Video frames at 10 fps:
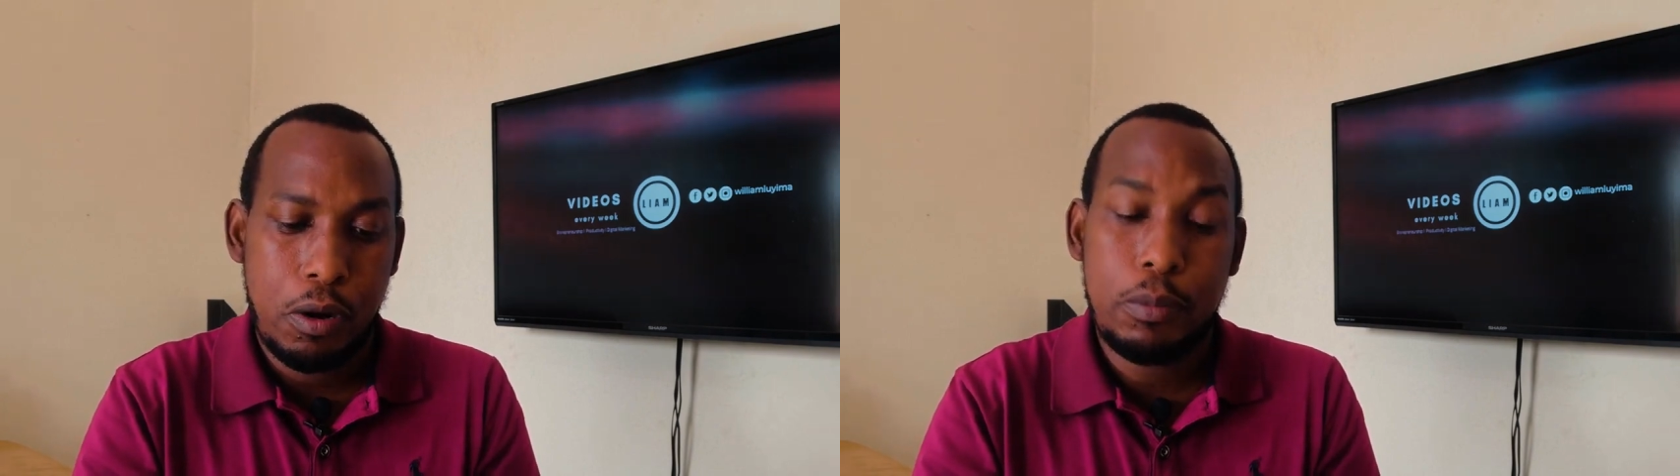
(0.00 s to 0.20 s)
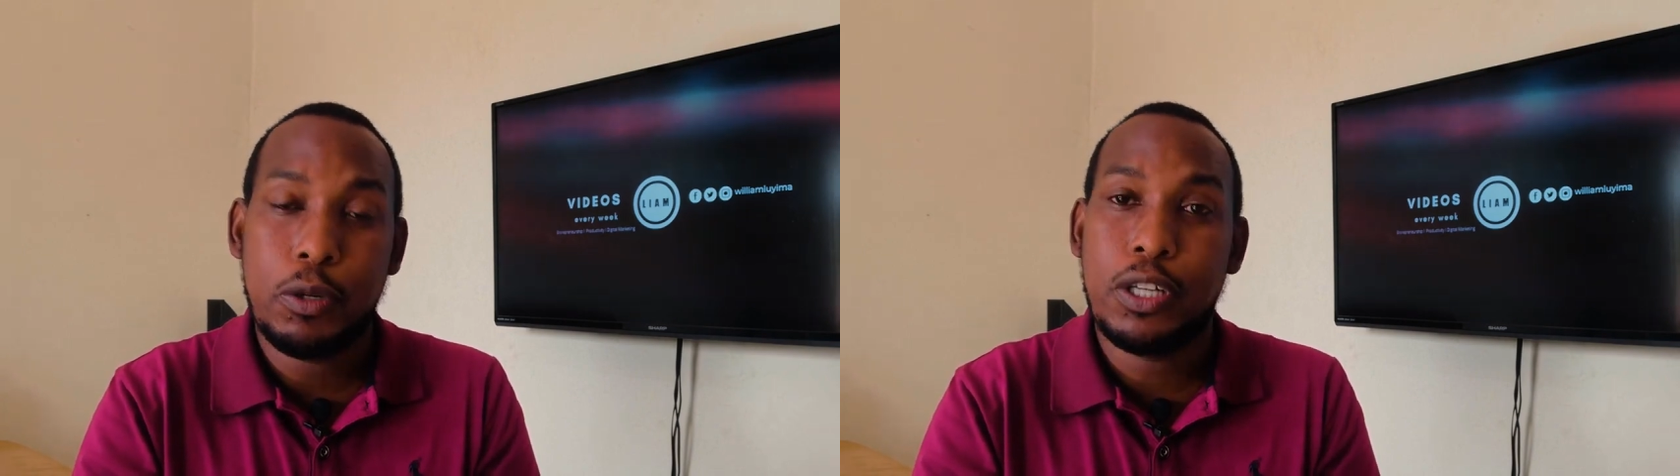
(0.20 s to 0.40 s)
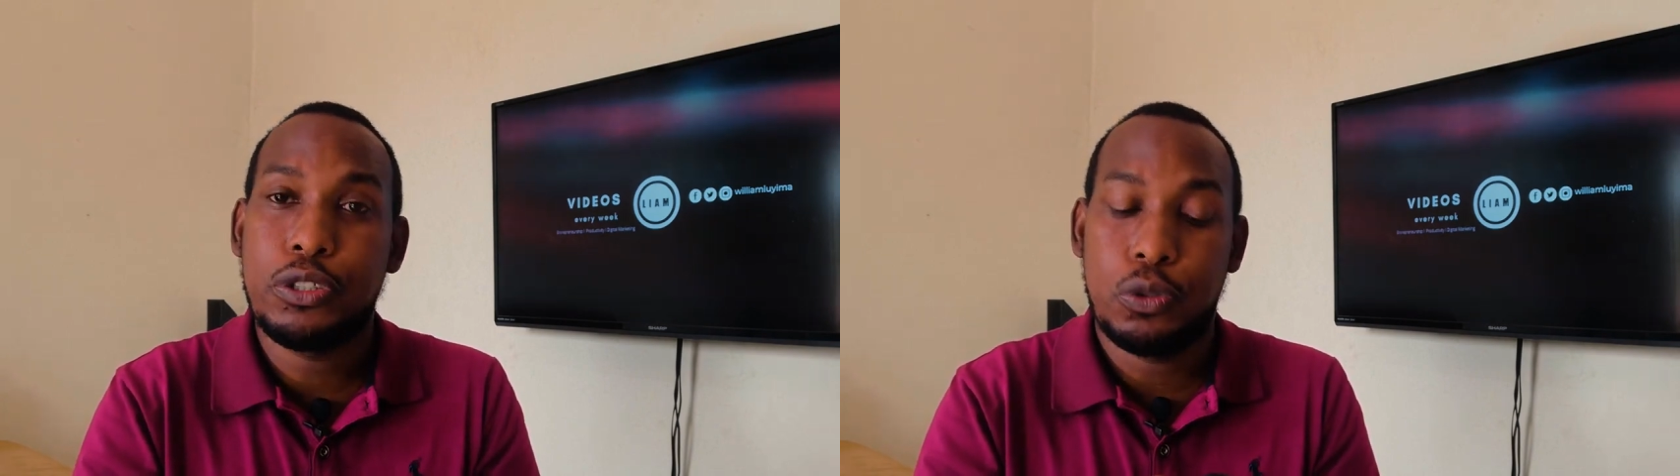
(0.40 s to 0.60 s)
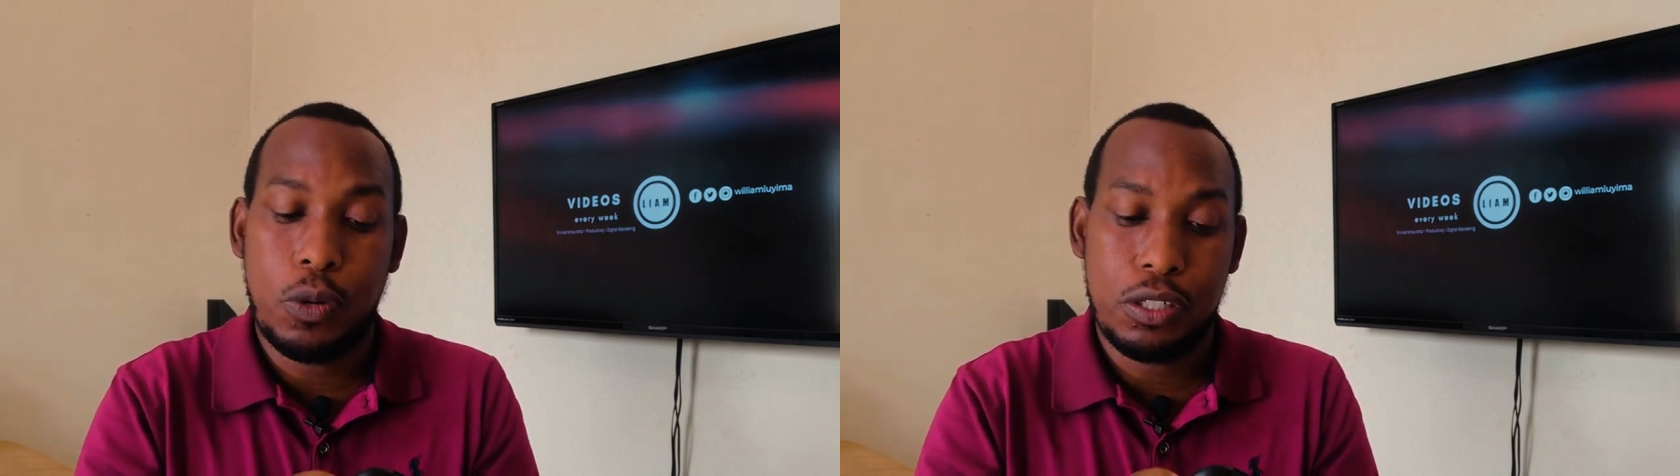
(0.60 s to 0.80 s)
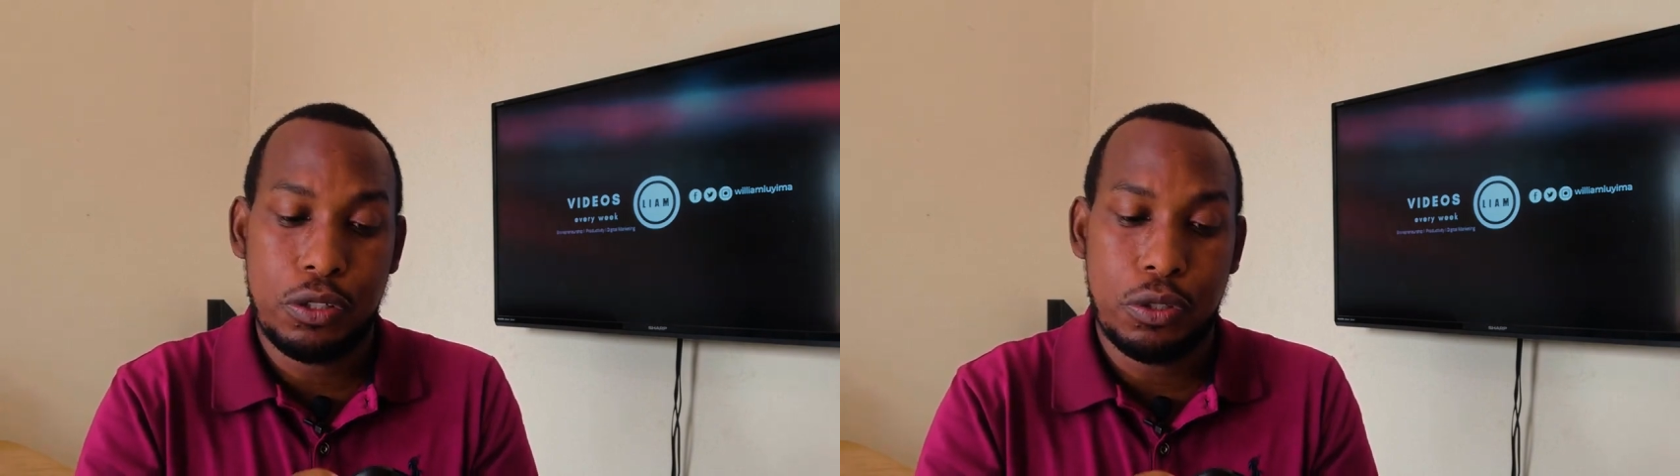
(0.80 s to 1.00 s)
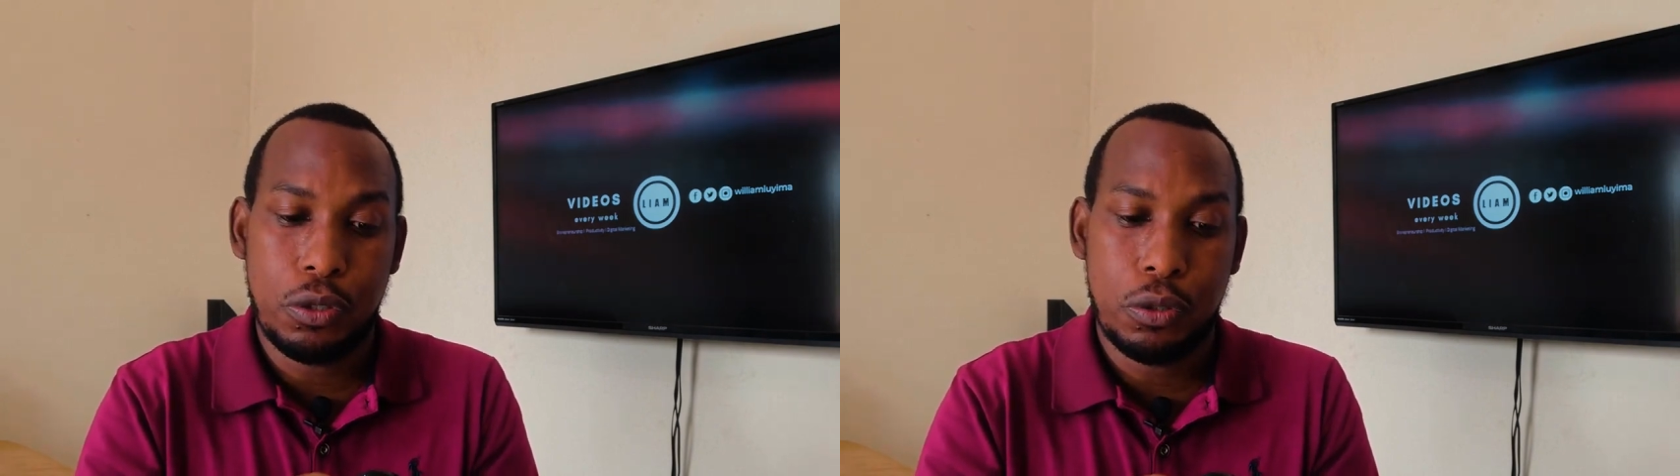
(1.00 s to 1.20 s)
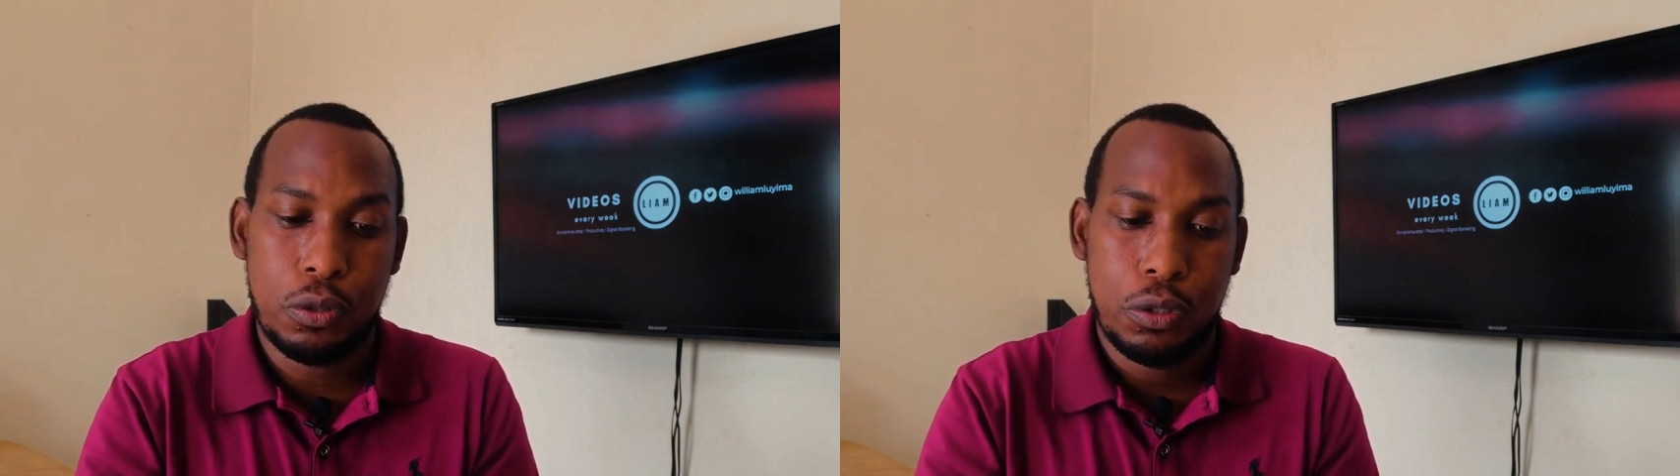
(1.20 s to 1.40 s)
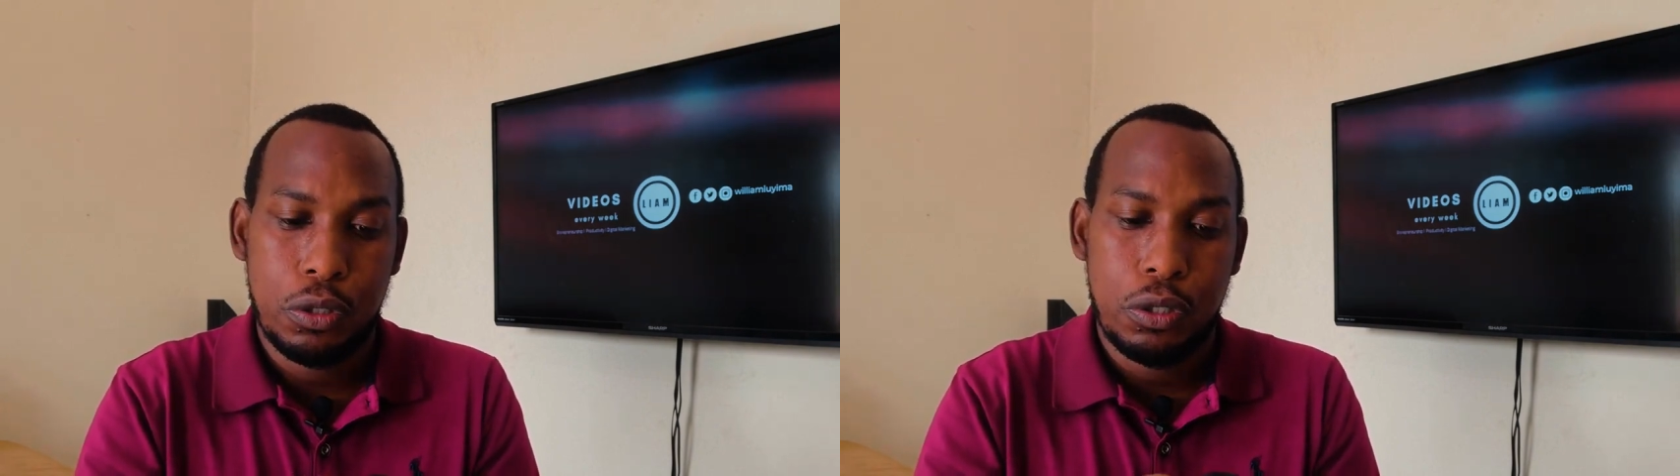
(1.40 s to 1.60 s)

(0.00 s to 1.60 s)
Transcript: probably what you'd want to know,